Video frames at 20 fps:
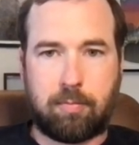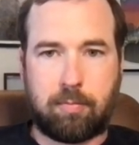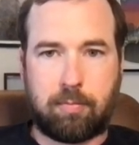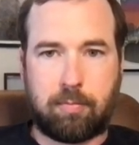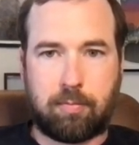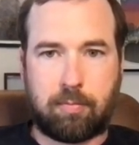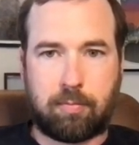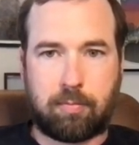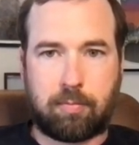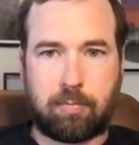
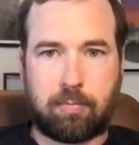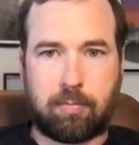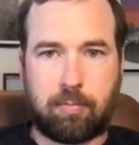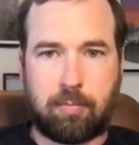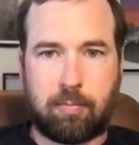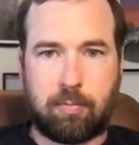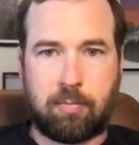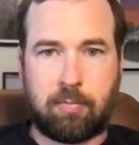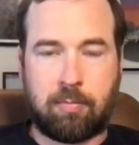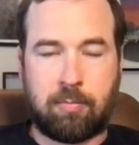
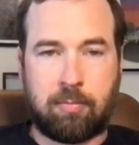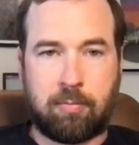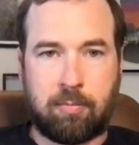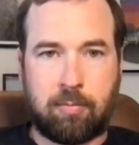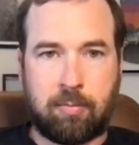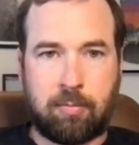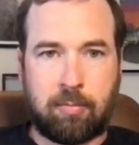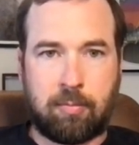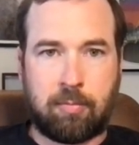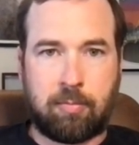
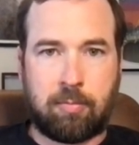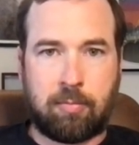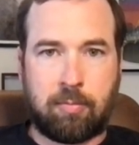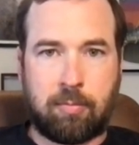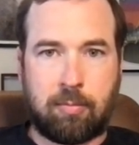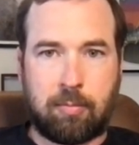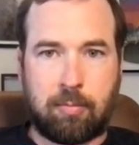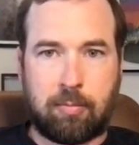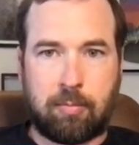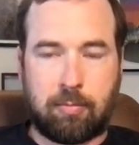
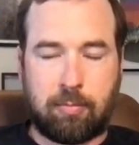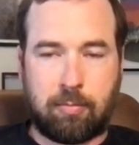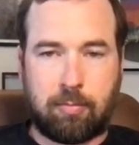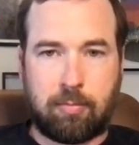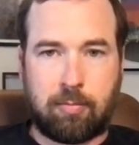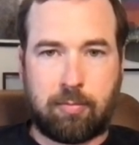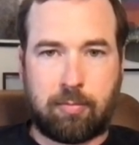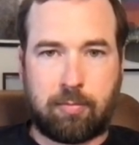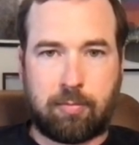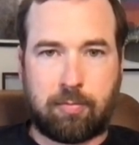
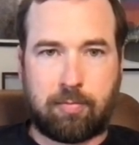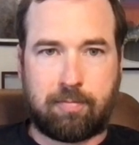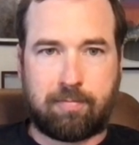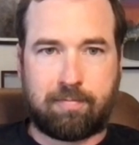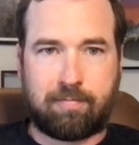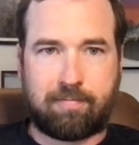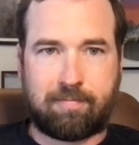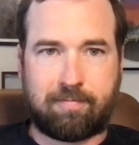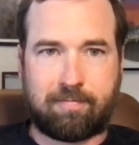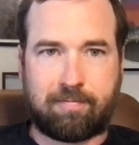
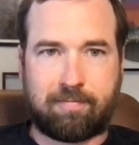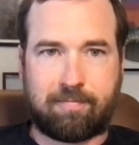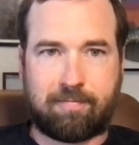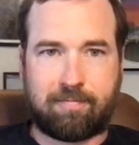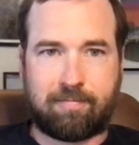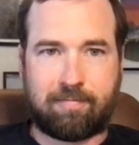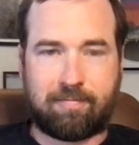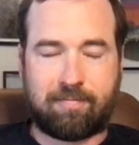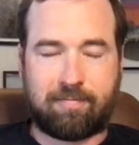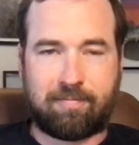
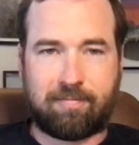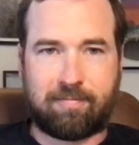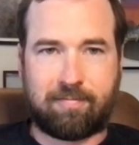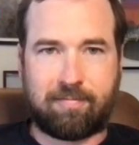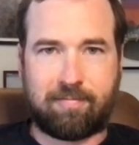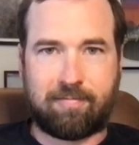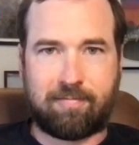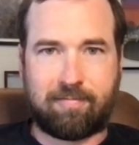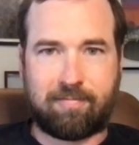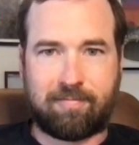
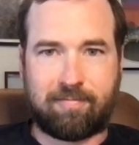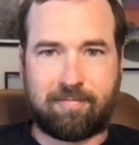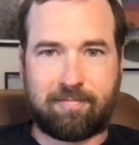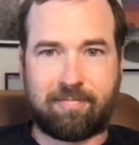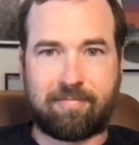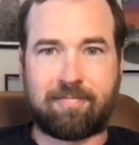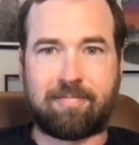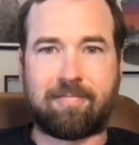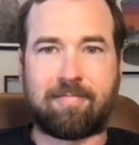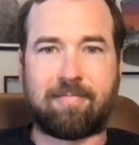
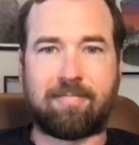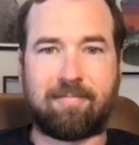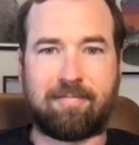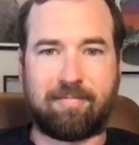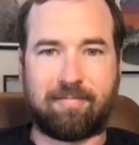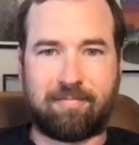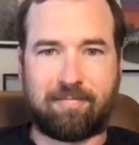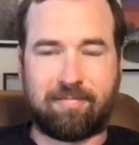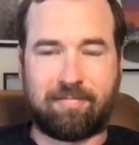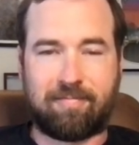
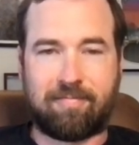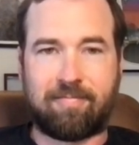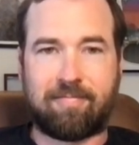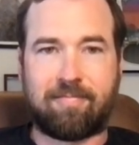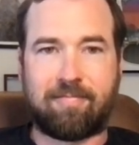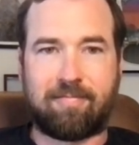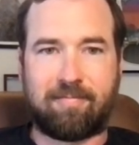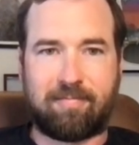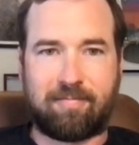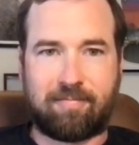
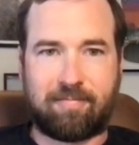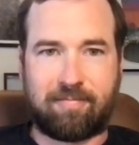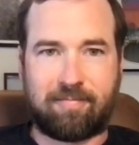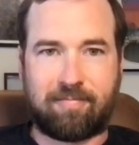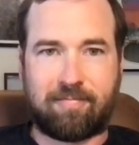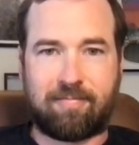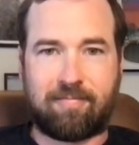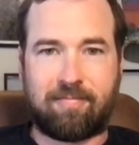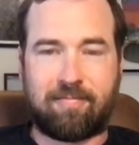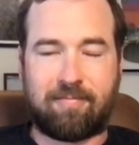
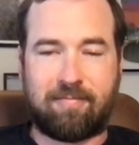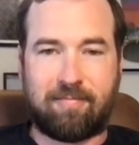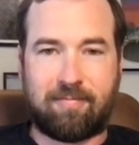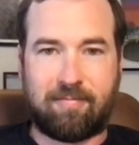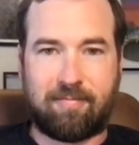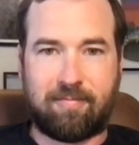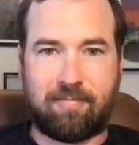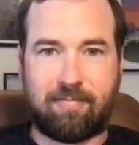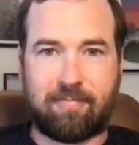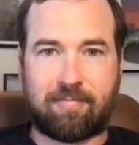
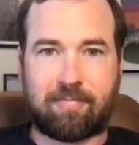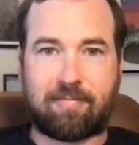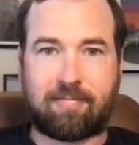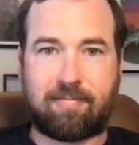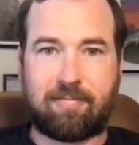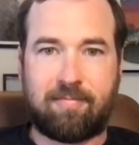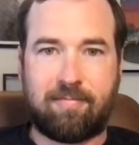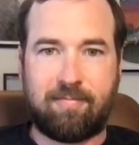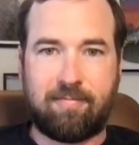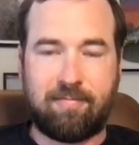
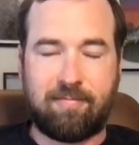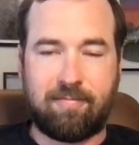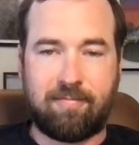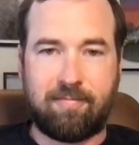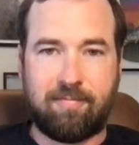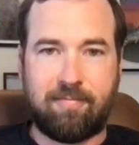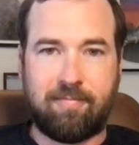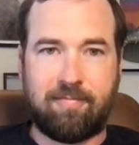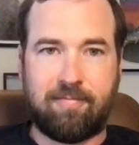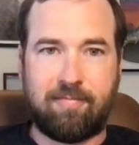
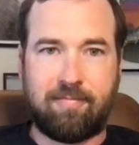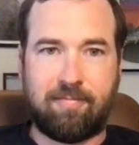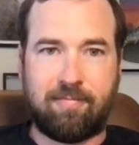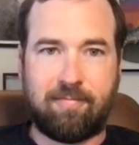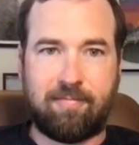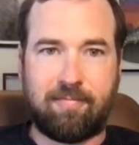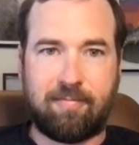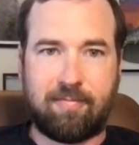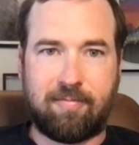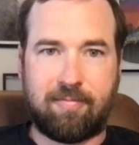No words are spoken by the person on screen.